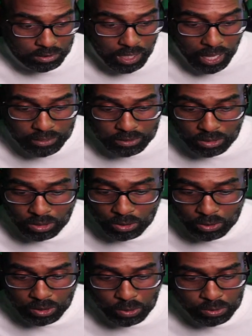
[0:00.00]

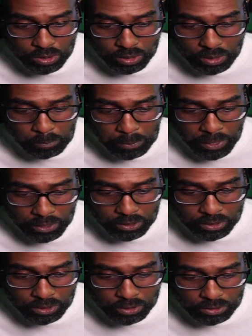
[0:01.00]
Costco, and who's their
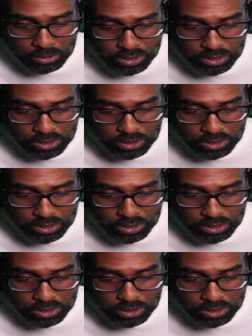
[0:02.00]
competitor?